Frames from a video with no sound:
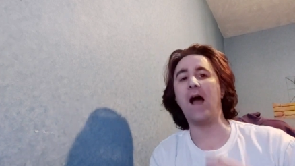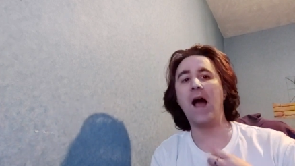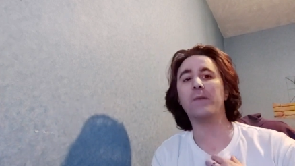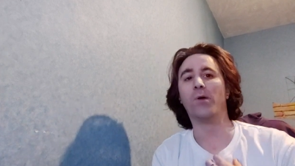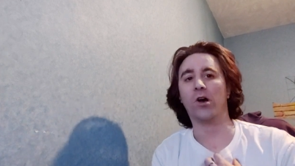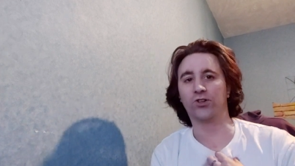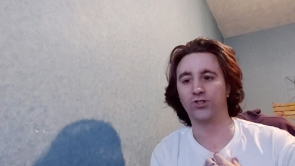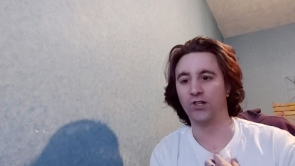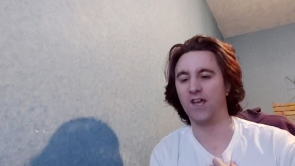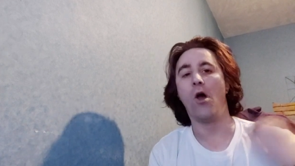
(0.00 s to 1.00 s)
I
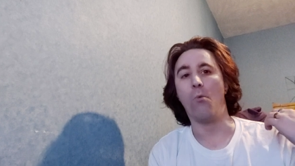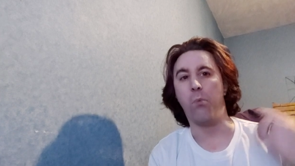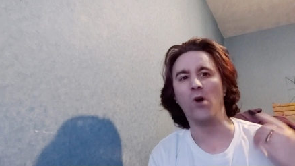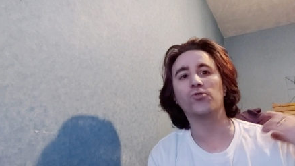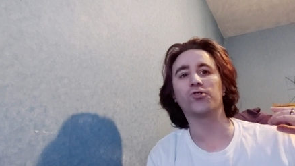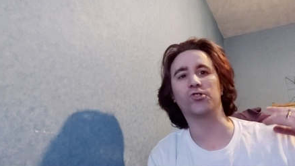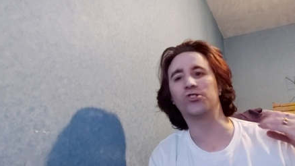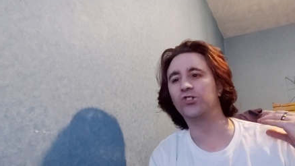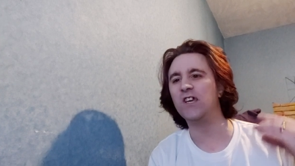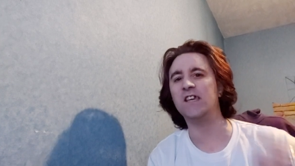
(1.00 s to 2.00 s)
personally wants to
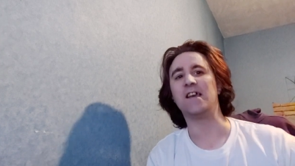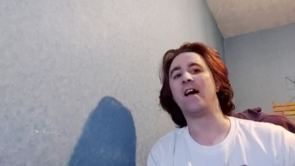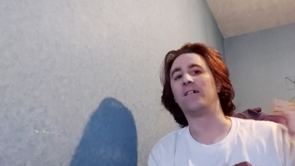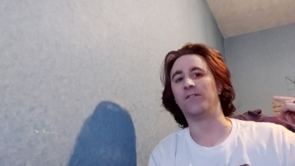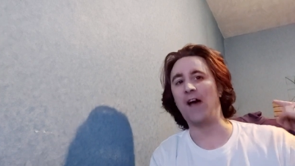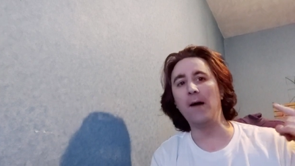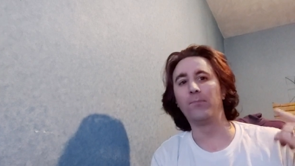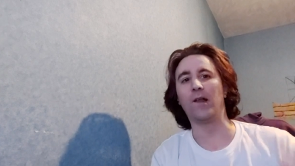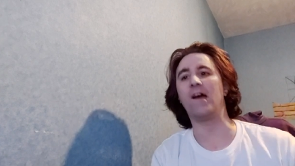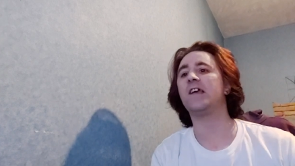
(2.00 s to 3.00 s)
see that
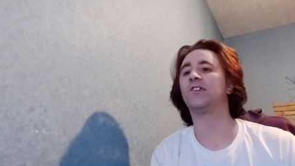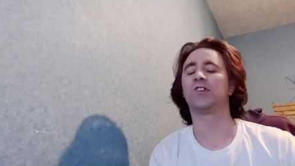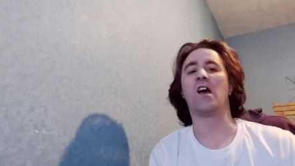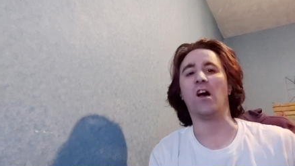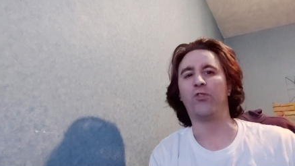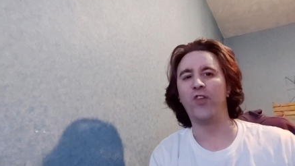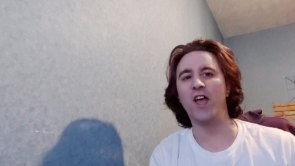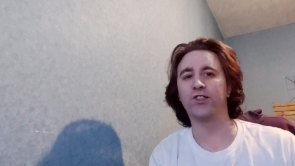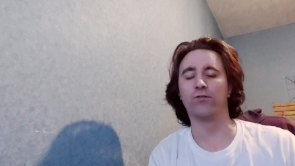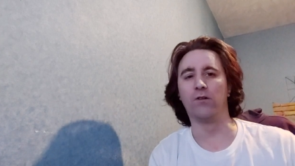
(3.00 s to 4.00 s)
place a
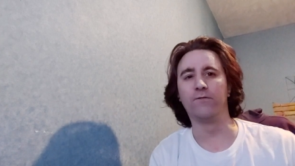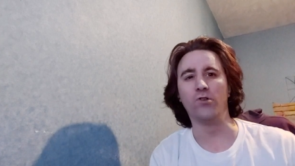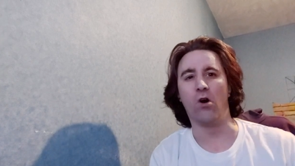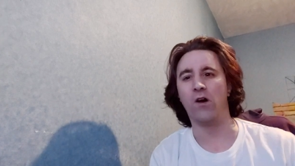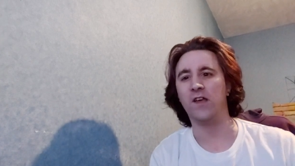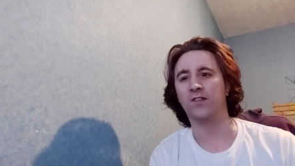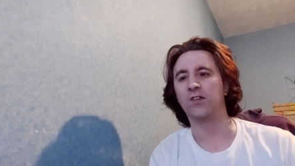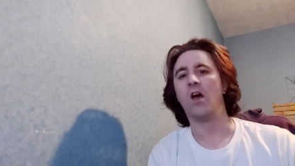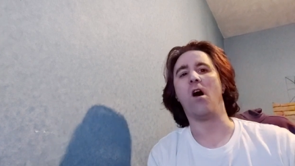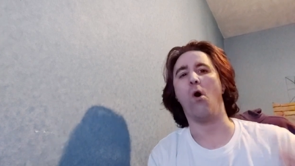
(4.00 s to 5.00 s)
theatre of
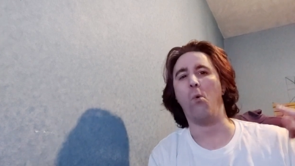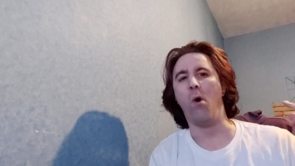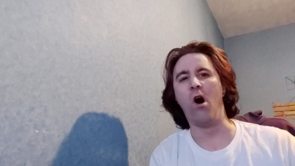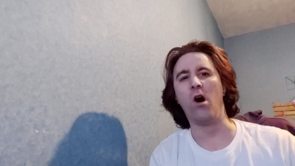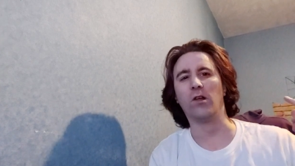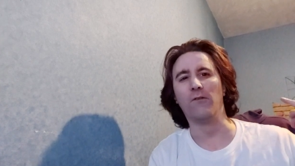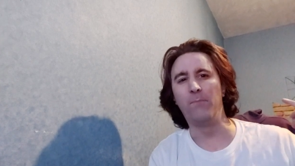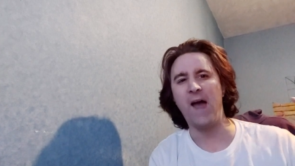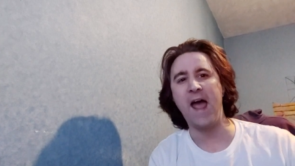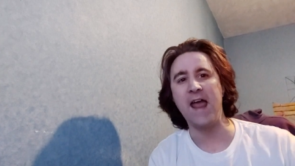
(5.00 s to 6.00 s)
noise, a wall of
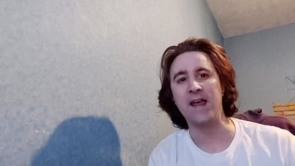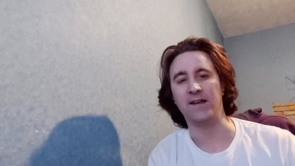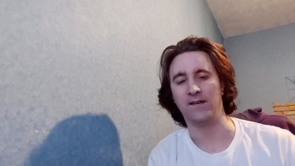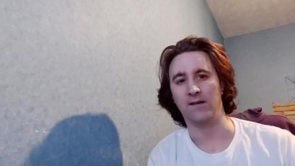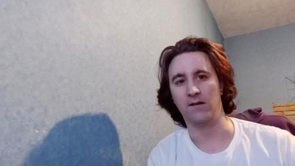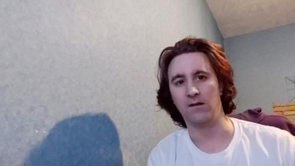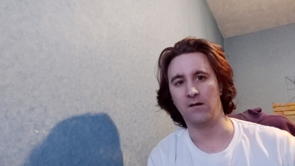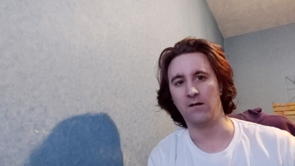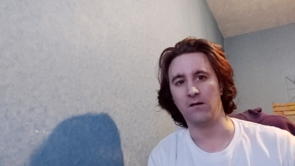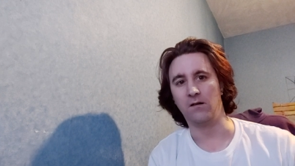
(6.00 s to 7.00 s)
pain.
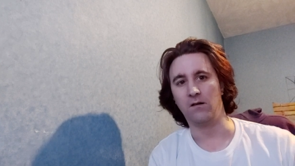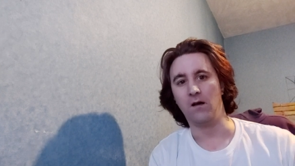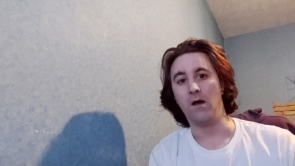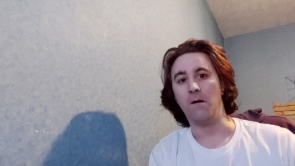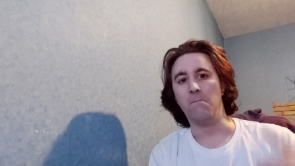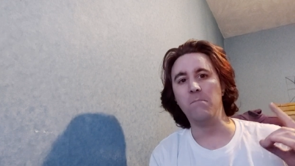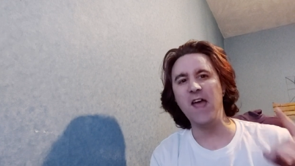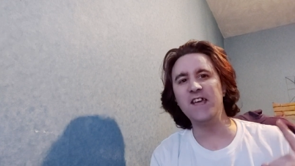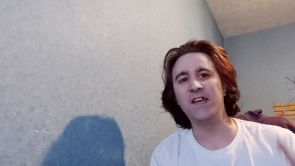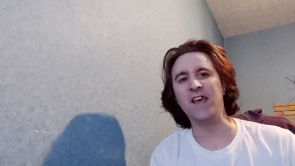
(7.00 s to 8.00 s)

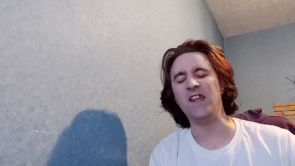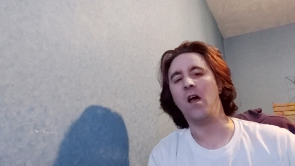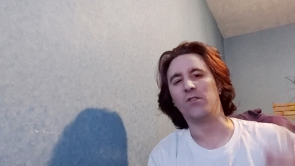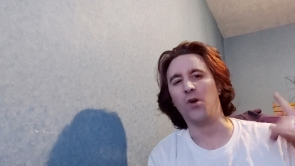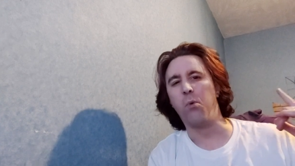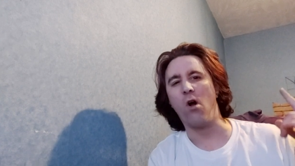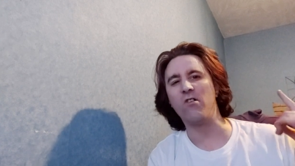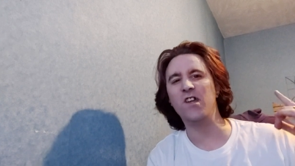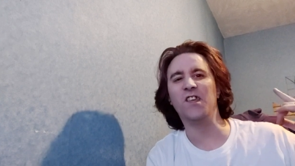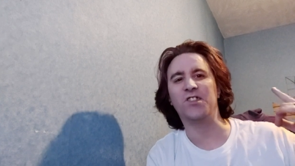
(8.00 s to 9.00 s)
Make it the
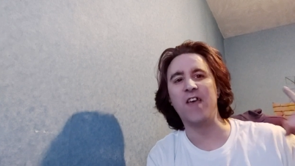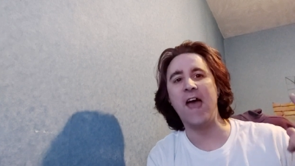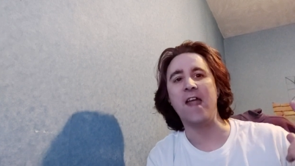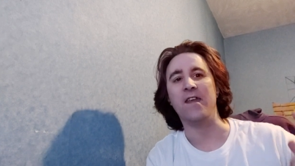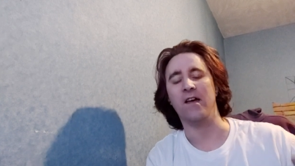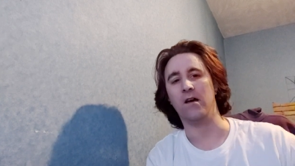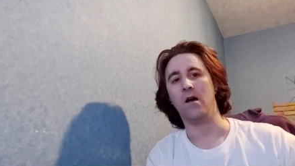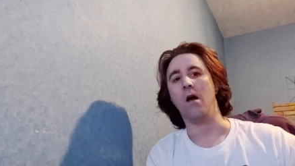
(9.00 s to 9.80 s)
warrior's den.